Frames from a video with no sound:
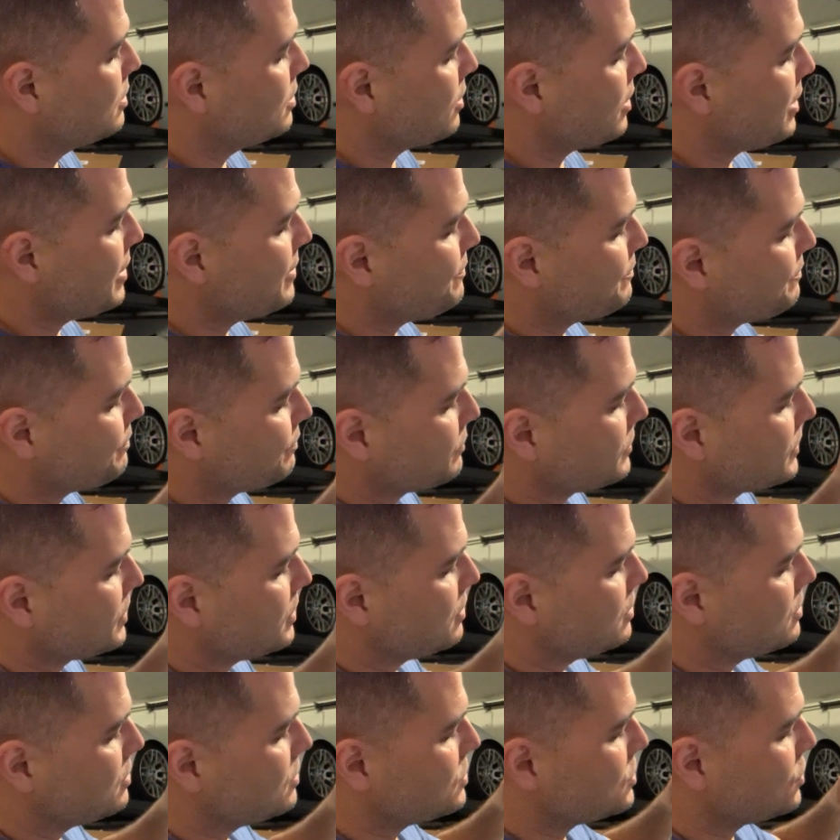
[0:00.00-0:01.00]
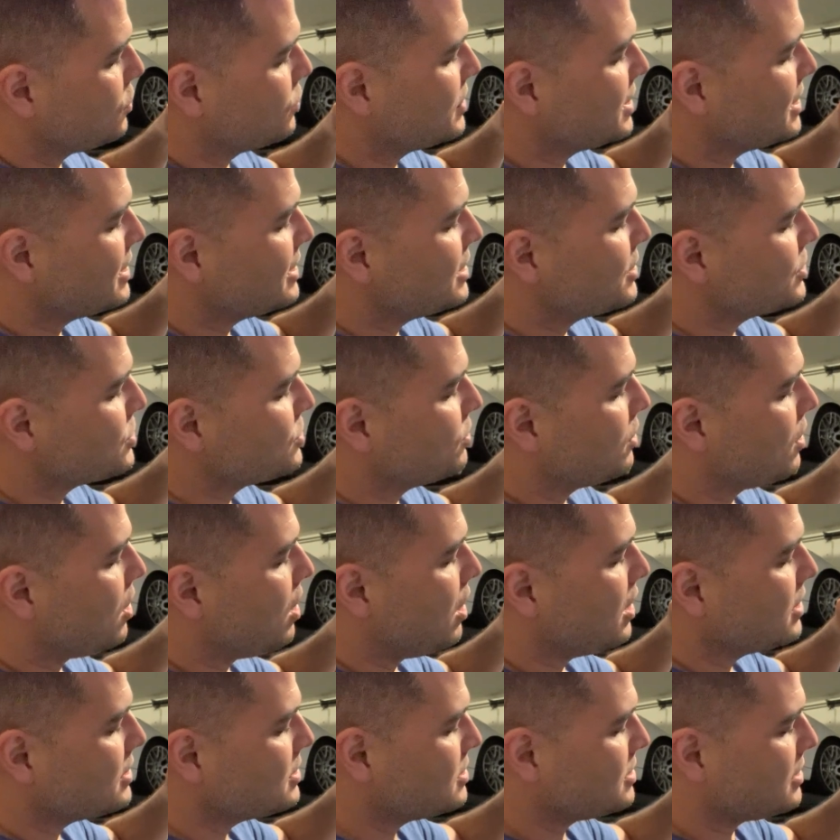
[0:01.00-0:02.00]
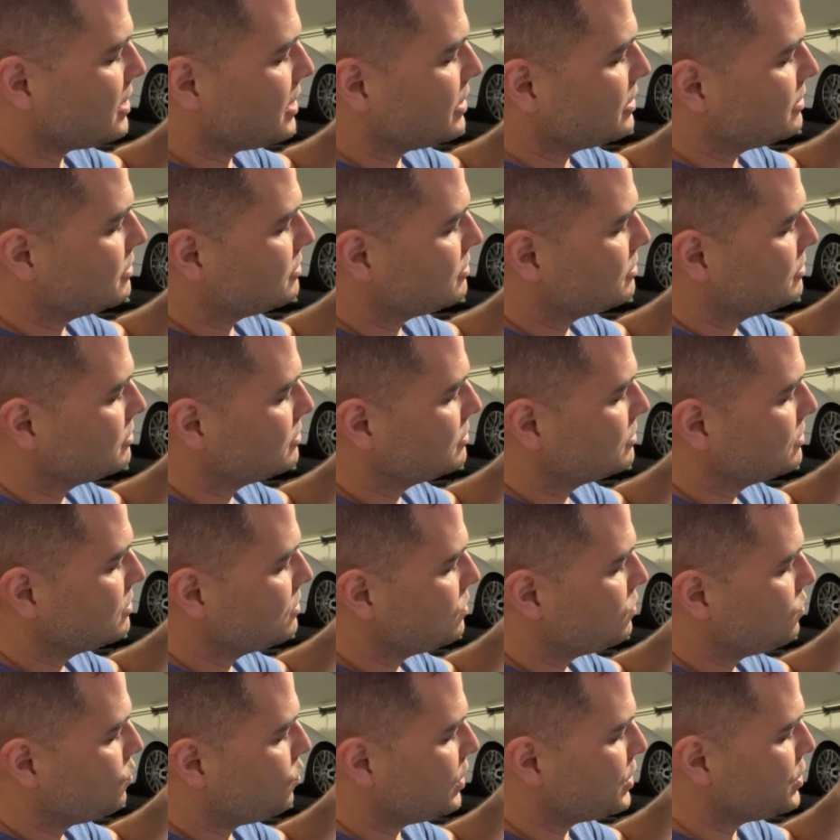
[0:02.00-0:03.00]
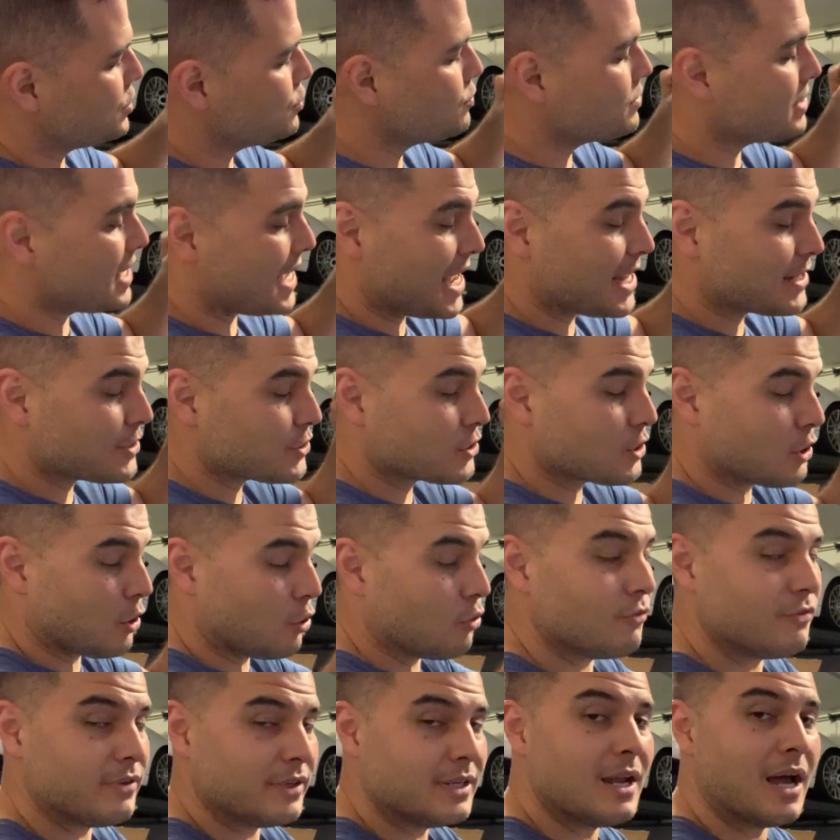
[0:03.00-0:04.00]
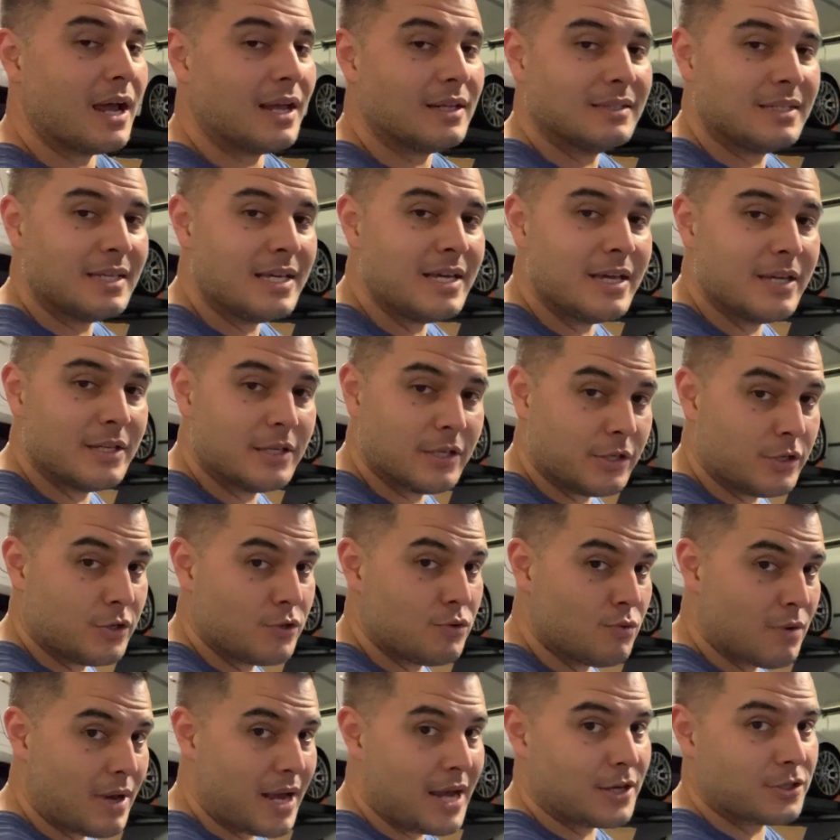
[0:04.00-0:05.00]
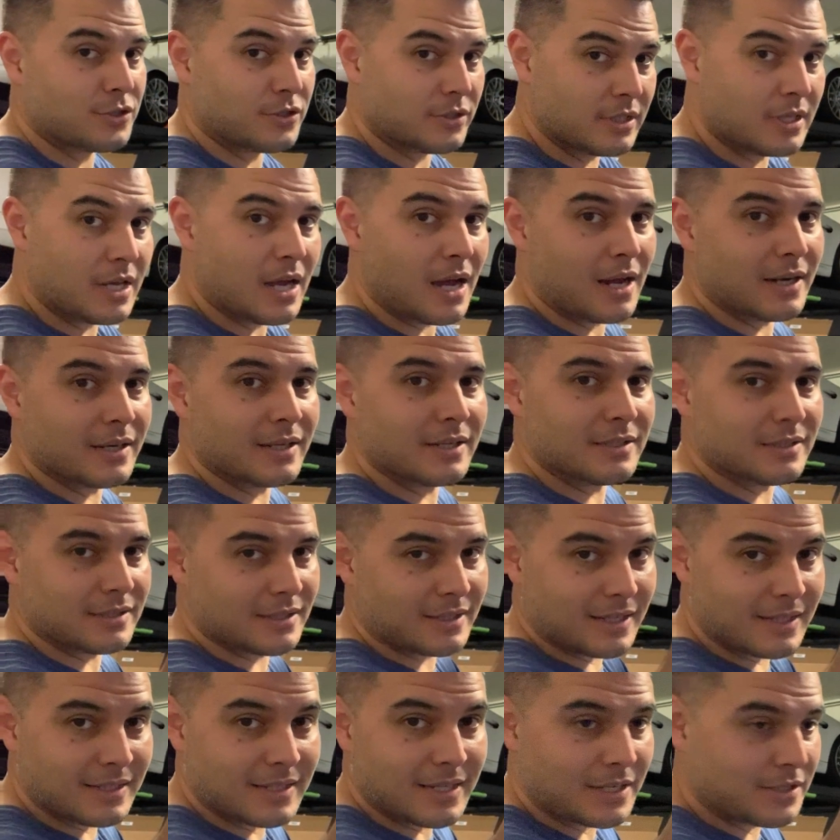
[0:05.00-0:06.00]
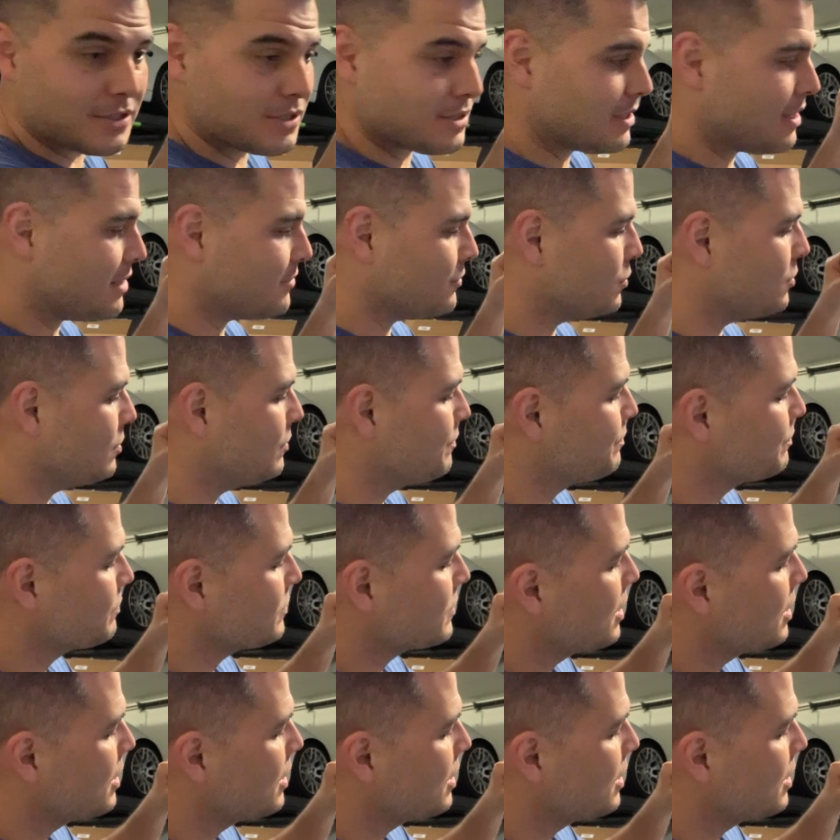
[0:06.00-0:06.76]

right, so the initial onset when you catch COVID 19 and you actually got it in a contagious level,